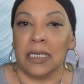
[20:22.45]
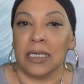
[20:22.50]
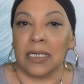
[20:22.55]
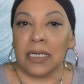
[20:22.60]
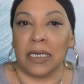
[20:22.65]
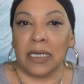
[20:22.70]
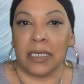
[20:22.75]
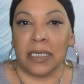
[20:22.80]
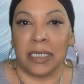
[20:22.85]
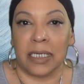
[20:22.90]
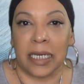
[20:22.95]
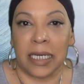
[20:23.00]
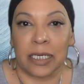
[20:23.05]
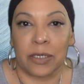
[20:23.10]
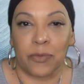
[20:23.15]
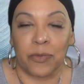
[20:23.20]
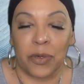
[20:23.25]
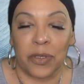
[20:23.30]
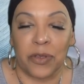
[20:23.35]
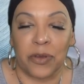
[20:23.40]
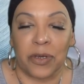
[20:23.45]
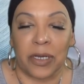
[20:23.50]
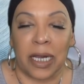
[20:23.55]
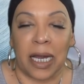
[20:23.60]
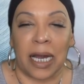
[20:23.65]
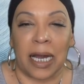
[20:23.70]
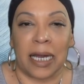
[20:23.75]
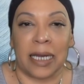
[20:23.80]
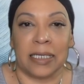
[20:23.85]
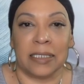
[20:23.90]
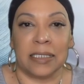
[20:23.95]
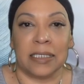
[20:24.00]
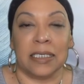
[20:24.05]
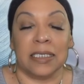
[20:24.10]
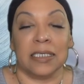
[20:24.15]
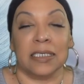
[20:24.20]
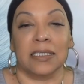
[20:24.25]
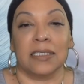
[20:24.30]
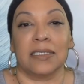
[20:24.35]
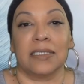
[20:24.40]
Connect with your guides.
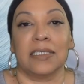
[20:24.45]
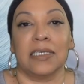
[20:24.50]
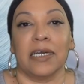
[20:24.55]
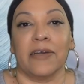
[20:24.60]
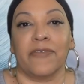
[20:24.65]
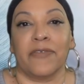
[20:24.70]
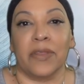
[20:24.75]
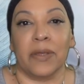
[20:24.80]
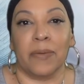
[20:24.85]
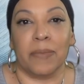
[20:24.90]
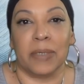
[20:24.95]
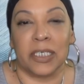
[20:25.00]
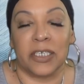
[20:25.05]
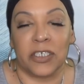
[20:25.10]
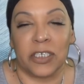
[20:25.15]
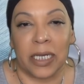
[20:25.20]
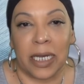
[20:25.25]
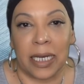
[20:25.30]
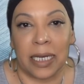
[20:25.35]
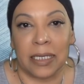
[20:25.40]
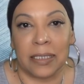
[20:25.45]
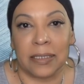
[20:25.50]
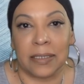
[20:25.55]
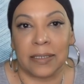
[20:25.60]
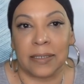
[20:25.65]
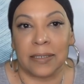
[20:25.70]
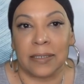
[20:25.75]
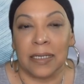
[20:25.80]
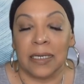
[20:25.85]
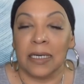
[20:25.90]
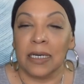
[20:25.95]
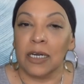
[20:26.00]
Give them a chance.